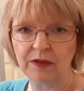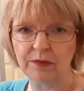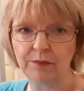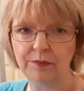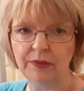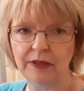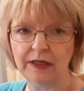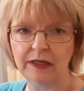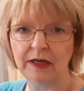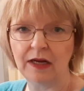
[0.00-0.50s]

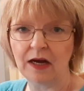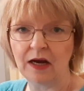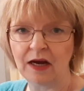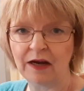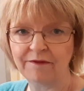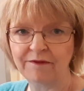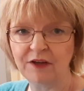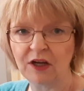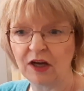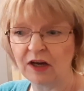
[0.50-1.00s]
But
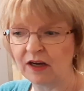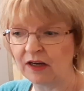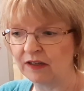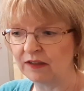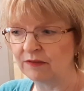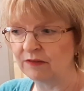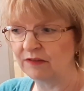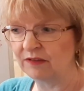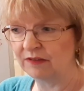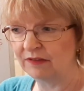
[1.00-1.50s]
I've
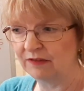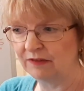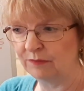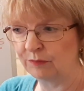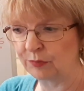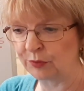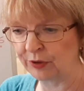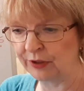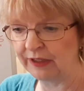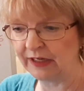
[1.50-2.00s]
got
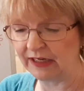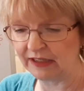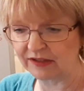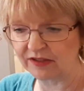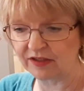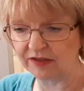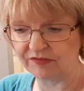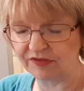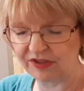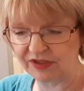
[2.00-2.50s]

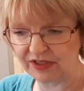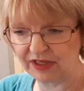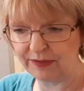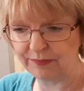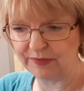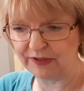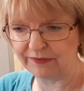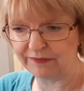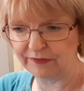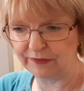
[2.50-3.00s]
printouts of
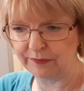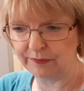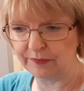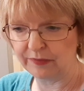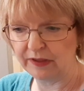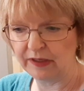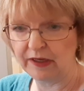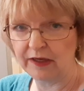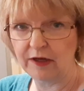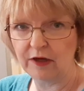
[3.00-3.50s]
some of them,
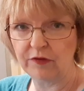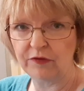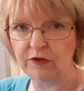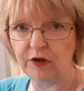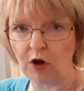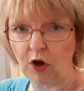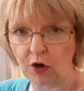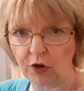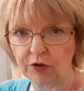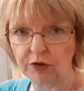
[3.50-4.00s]

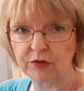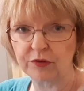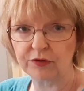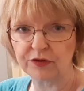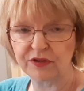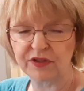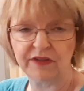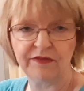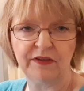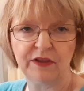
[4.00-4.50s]
the
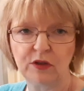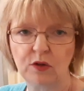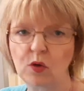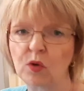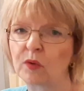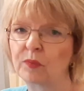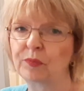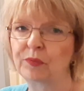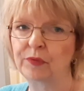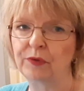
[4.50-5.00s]
Articles of
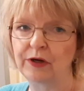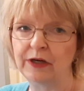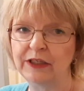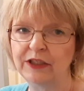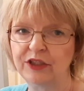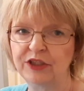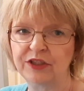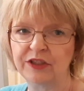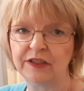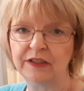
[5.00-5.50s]

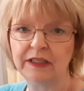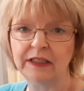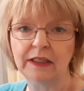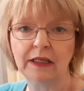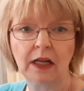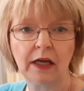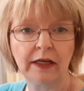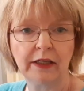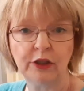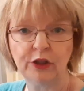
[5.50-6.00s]
Incorporation, and
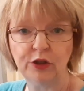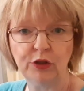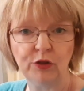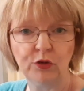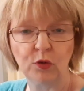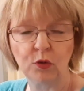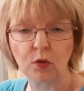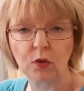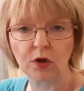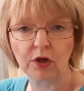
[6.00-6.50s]
like New
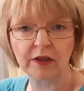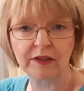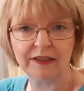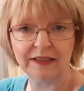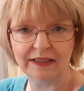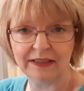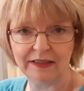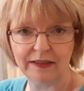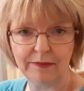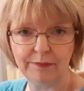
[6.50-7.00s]
York
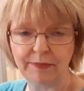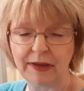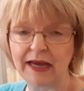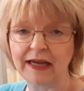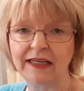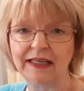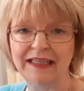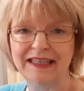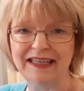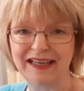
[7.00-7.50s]
did it
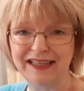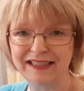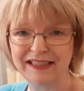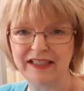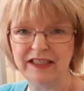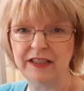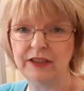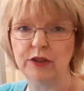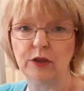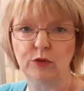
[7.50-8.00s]
back in
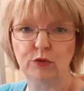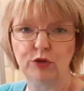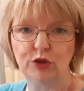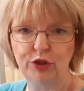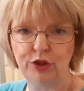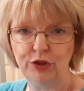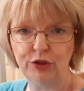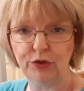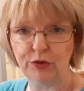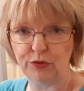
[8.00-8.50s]

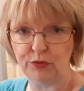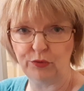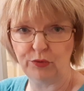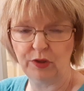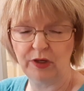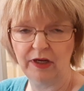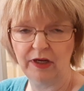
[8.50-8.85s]
1902.